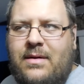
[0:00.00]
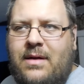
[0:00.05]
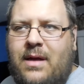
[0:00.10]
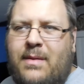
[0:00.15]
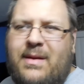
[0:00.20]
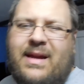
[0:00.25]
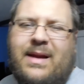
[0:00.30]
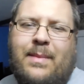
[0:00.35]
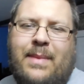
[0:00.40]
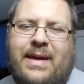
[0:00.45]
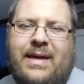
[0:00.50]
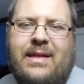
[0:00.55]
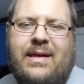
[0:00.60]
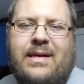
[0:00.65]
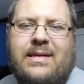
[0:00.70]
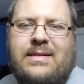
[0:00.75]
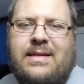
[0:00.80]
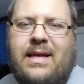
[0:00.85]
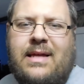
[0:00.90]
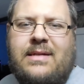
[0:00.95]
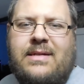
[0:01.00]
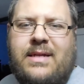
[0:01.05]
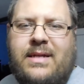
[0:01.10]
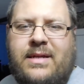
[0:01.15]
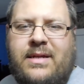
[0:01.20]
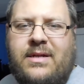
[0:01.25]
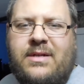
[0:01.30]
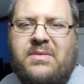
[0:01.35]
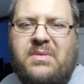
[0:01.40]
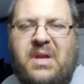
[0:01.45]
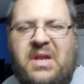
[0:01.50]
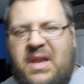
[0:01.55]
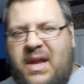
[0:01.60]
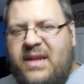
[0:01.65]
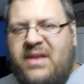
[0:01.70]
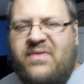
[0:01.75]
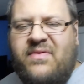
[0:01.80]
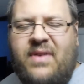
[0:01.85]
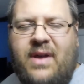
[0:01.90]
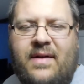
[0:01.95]
I mean, I can make it like a solid ten years, like
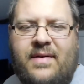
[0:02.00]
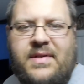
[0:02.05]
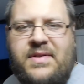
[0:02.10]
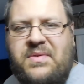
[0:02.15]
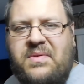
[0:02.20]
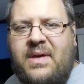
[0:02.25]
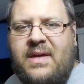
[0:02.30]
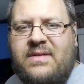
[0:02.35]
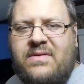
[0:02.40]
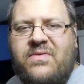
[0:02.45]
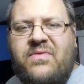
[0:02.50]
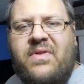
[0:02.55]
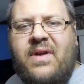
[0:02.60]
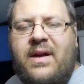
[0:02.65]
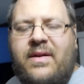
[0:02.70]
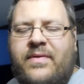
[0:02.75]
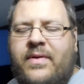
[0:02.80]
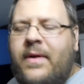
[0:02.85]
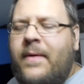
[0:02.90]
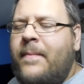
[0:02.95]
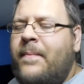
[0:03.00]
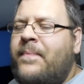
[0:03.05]
ninety-five to two thousand five.